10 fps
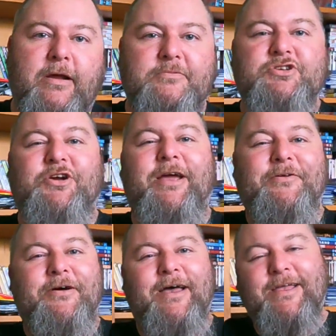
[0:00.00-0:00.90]
it up straight
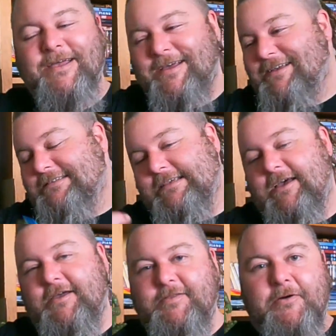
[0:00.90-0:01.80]
away.
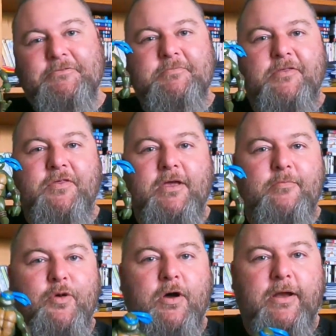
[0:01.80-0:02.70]
So that was my
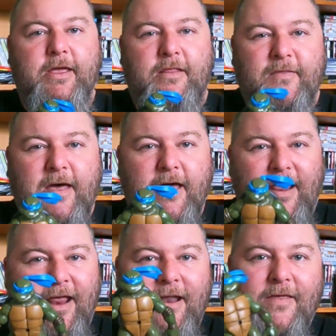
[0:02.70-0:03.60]
thinking behind getting that,
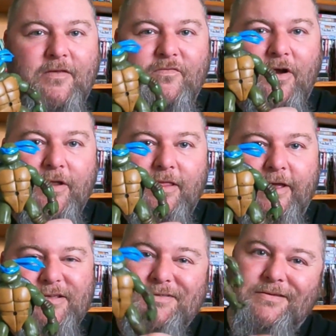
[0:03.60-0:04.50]
and at the very
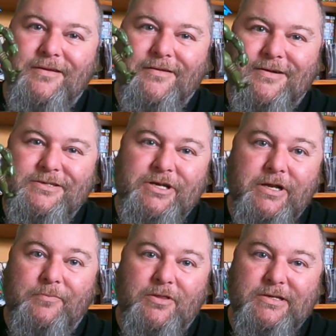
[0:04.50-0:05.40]
least I can
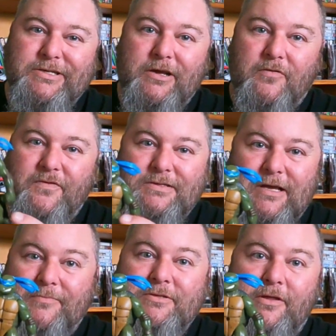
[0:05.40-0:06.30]
chuck him on the shelf because
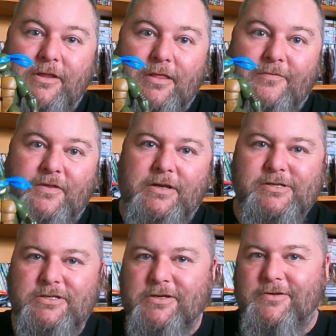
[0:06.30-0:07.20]
I absolutely love the
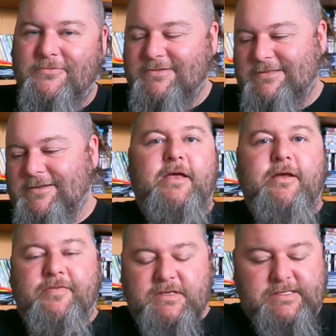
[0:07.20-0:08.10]
Ninja Turtles. Then
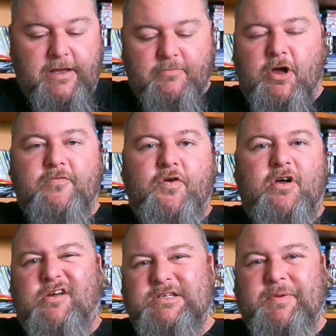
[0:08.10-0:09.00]
at the same
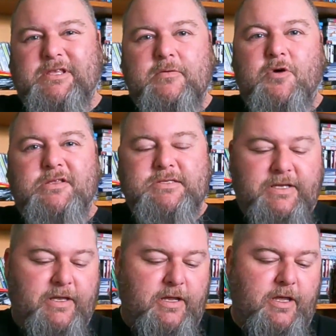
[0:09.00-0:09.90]
Lifeline, I just picked up 1
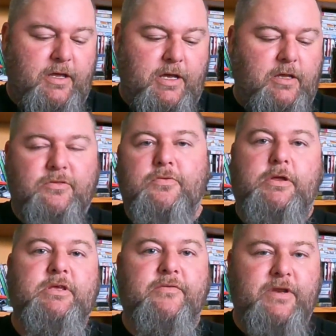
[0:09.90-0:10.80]
CD and
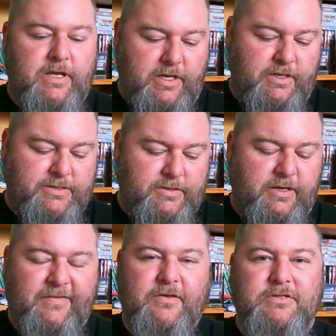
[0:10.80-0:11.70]
3 DVDs.
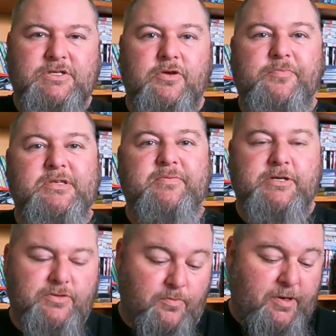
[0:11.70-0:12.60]
Nothing super
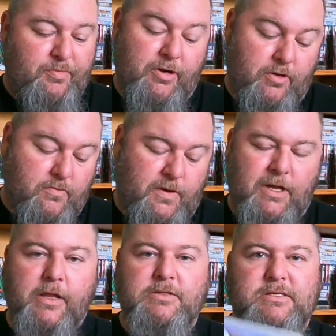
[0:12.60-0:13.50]
special, but pretty good
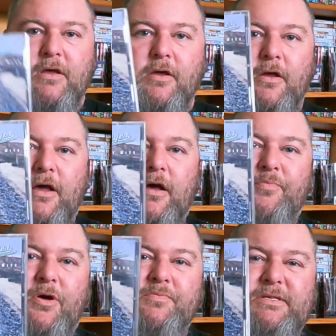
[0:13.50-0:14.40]
ones.
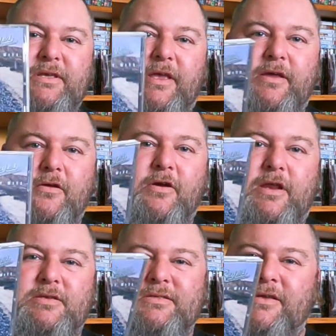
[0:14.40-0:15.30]
Bob Seger
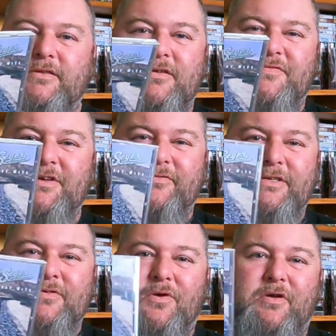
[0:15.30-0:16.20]
Greatest Hits. I've sold
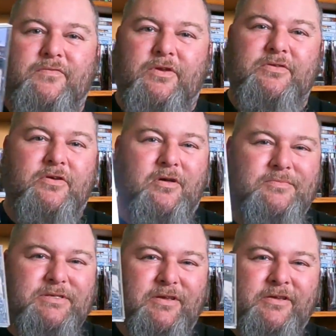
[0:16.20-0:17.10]
this quite a few
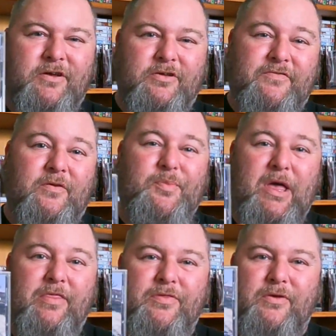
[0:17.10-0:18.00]
times. It goes for
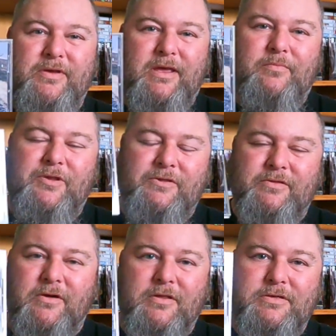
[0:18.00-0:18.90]
about $13,
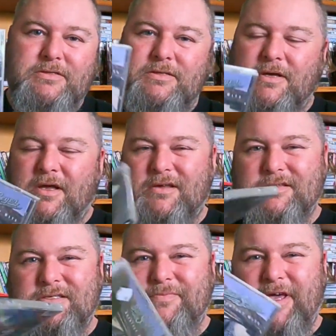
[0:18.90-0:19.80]

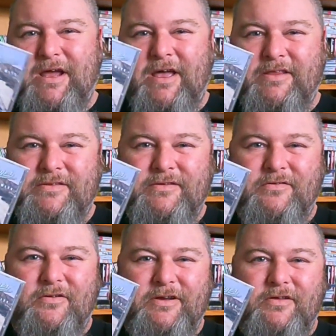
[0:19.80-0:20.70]
so it's about an $8 to
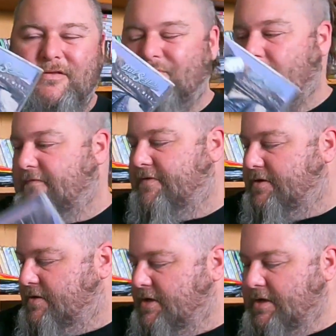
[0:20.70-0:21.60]
$9
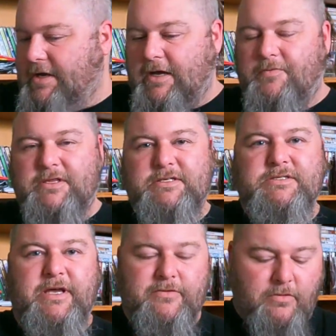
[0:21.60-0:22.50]
profit once you
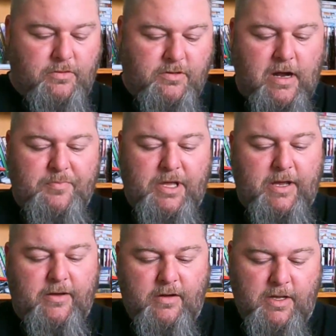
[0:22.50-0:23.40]
take all the crap
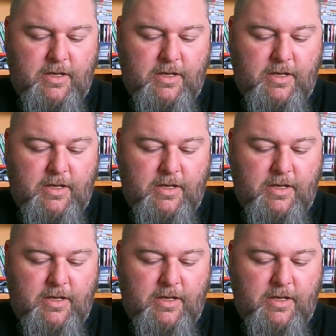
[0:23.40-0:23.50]
out.